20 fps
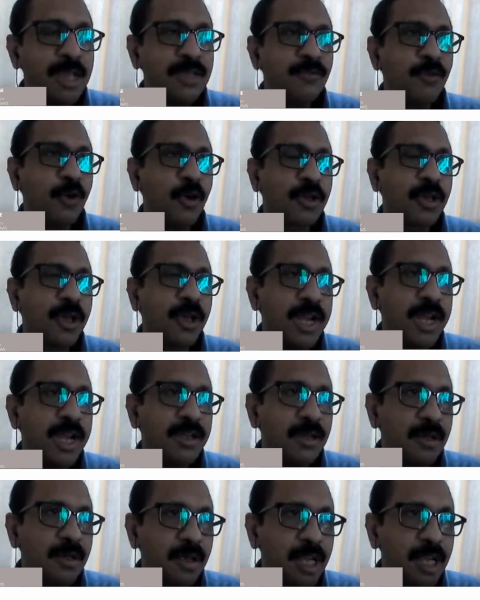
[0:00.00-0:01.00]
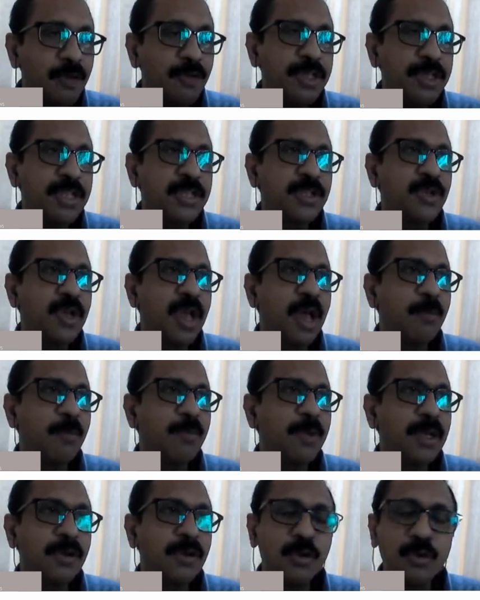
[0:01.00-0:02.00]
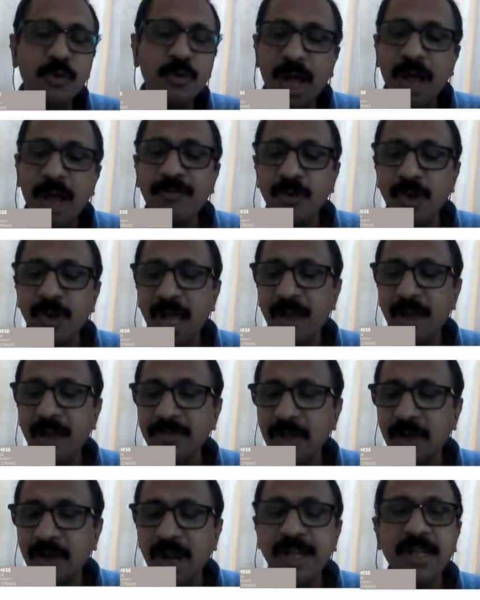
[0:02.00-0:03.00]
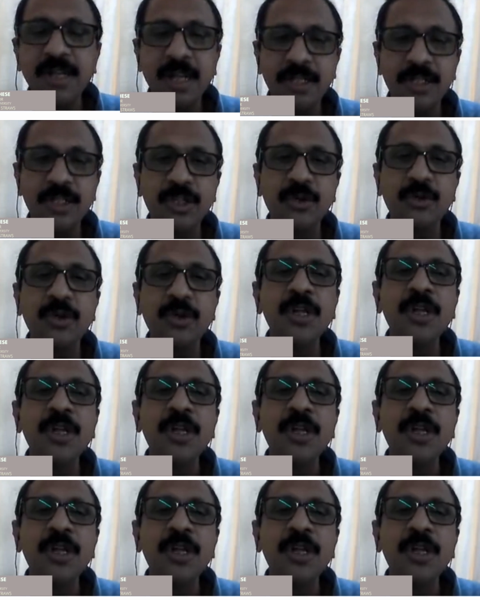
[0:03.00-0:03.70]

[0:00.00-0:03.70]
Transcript: For great innovations to happen, you have to have the right attitude.